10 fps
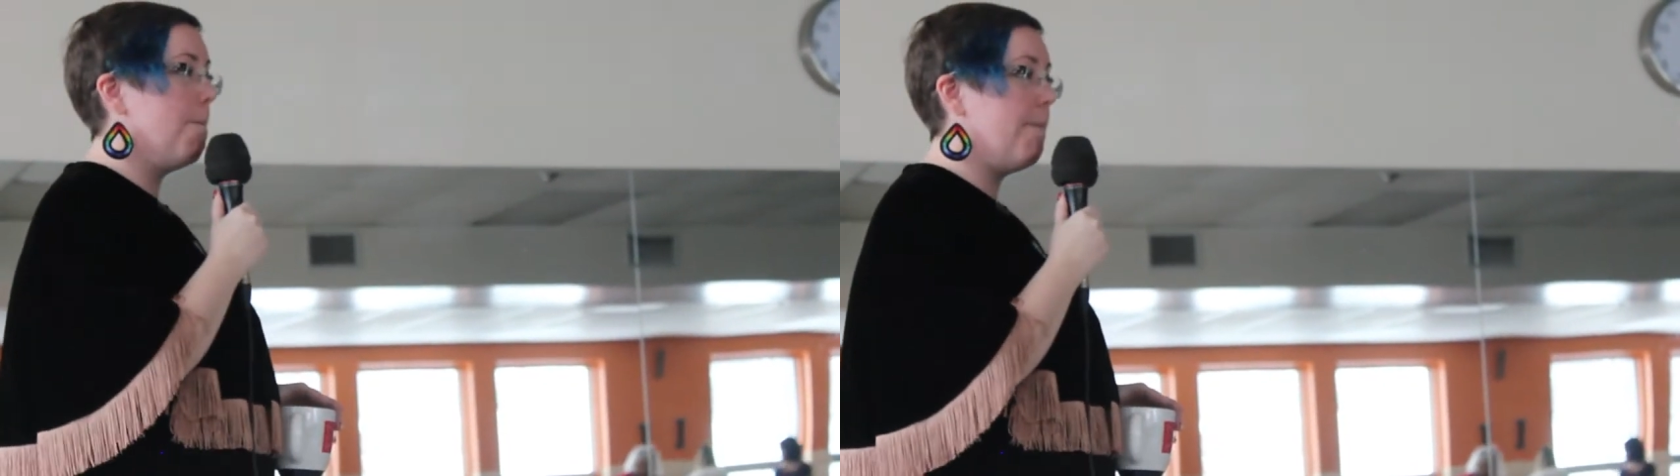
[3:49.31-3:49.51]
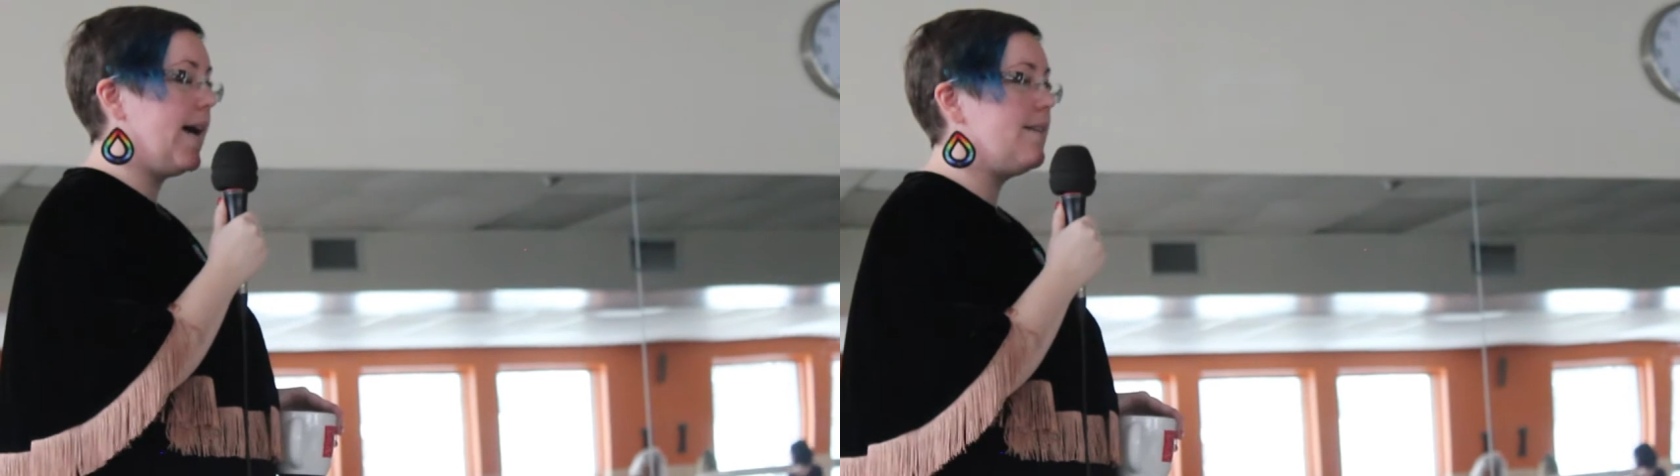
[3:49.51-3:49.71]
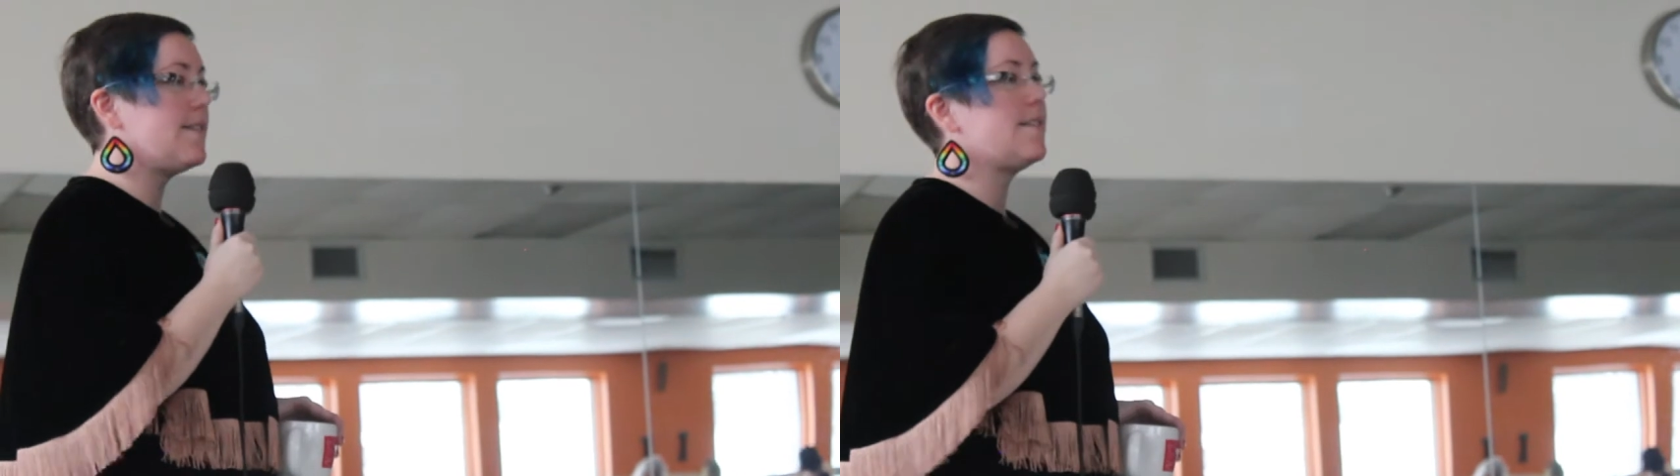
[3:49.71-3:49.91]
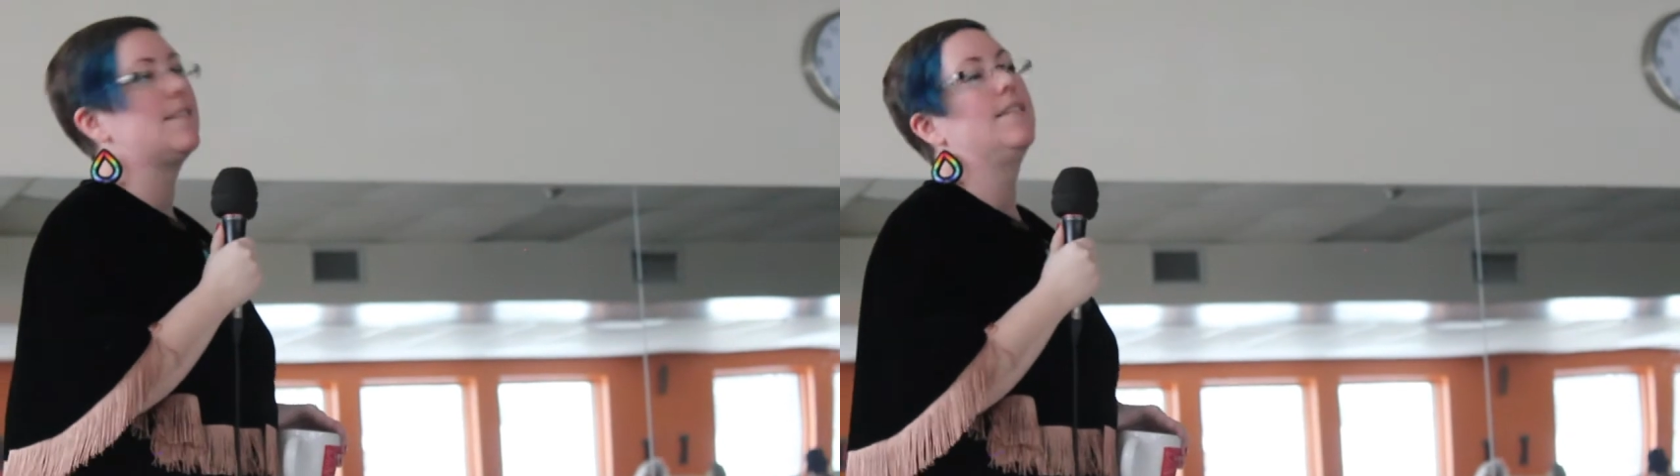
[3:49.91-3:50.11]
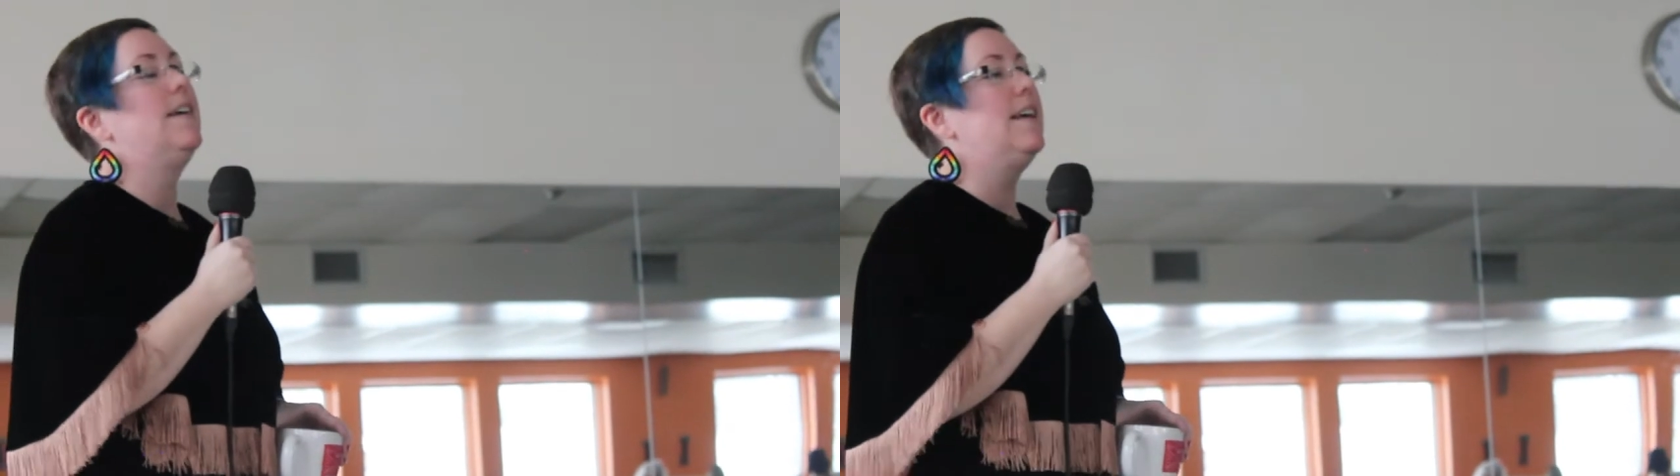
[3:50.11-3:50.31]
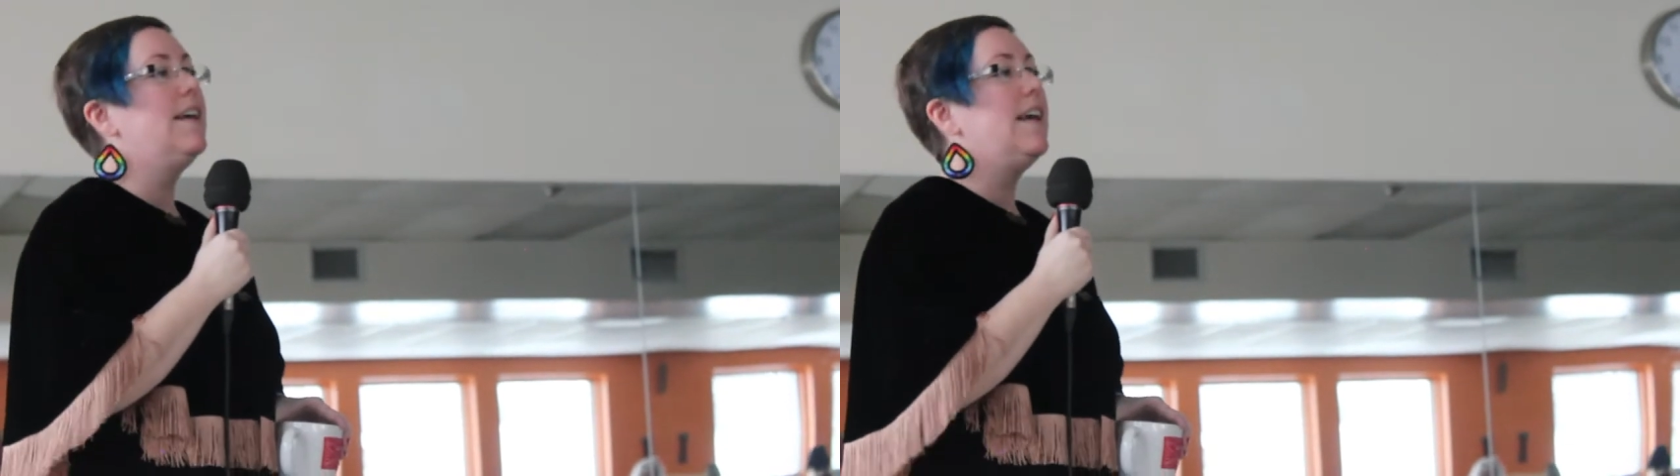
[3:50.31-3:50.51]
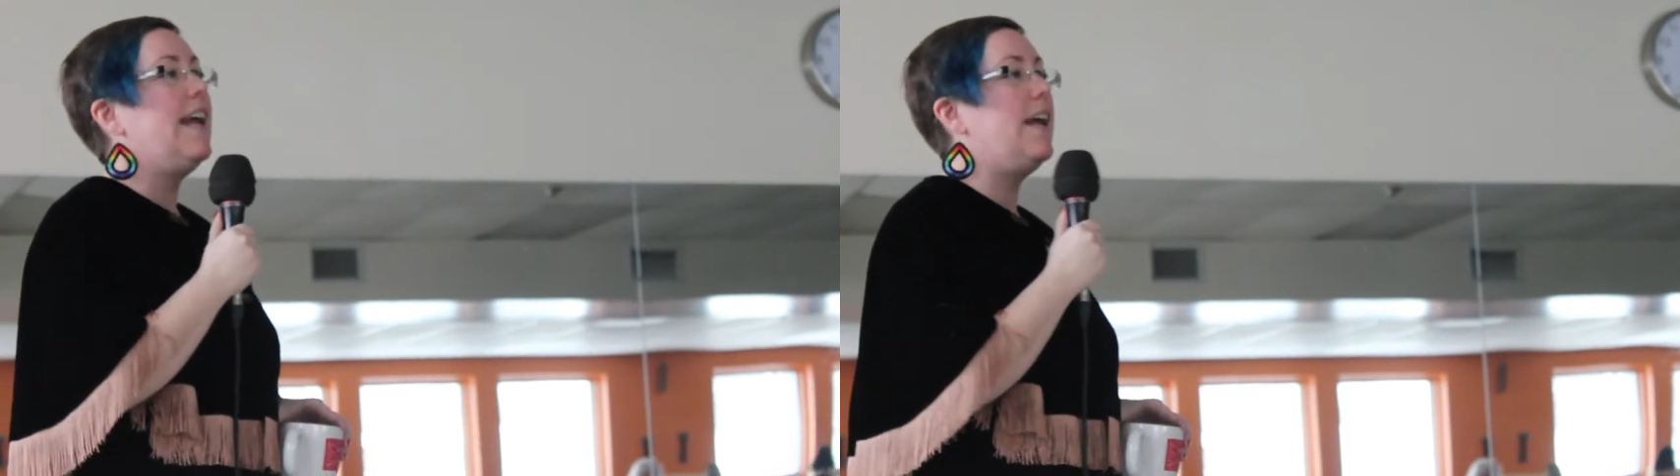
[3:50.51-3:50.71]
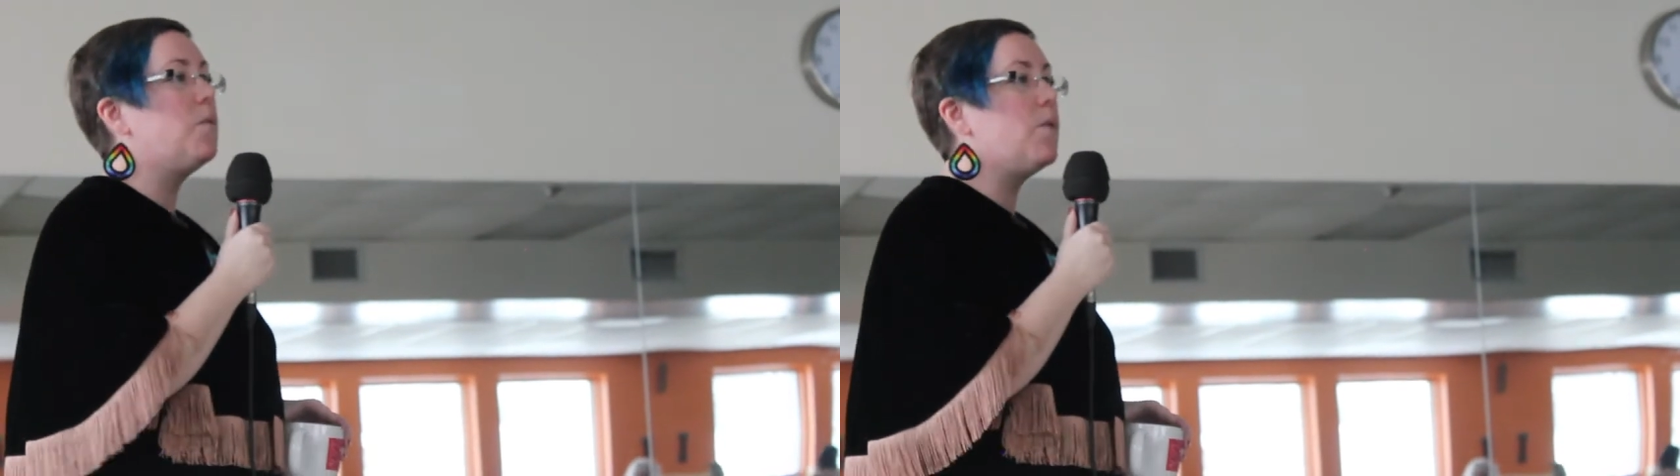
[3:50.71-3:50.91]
But it